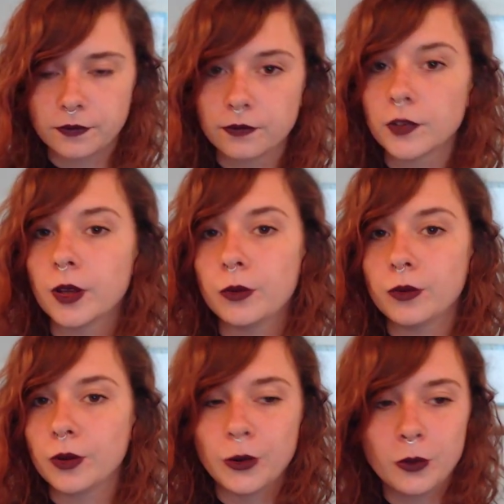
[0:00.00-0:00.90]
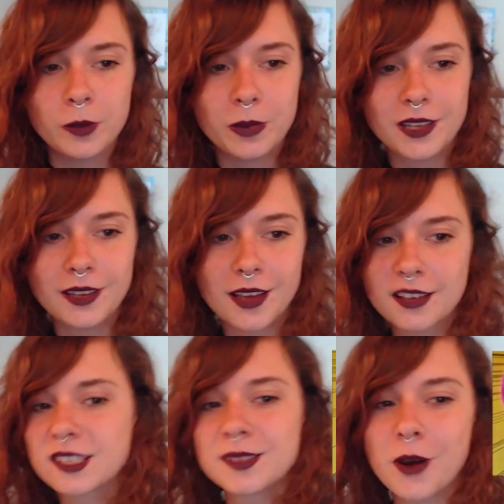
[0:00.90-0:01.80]
Who would be as
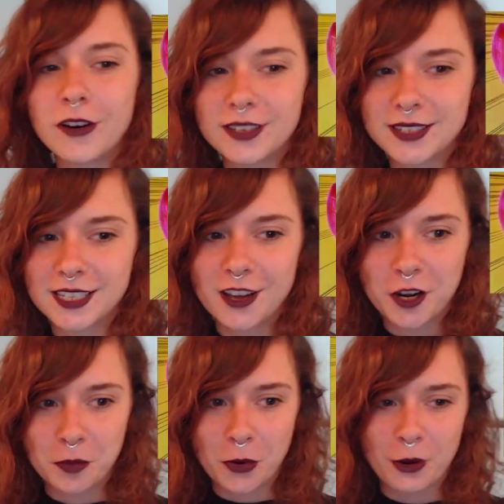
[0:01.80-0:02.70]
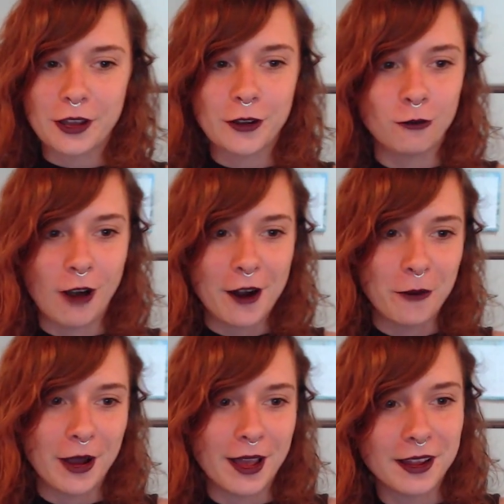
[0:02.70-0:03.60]
smart as the young boy who ran
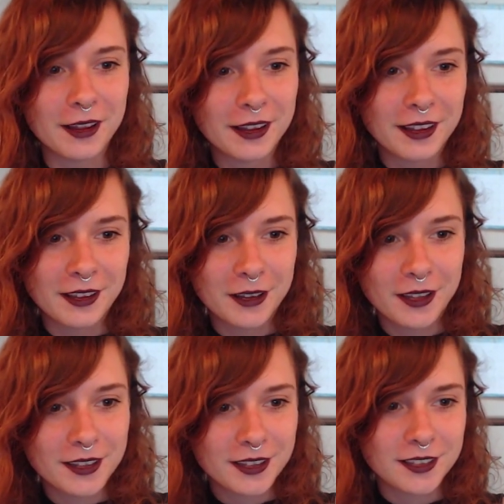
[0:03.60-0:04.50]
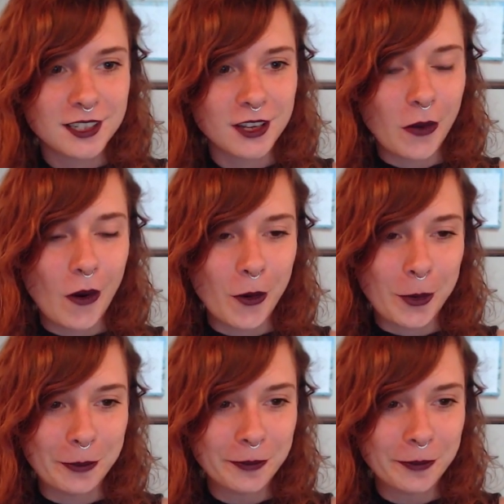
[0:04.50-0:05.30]
away to go home?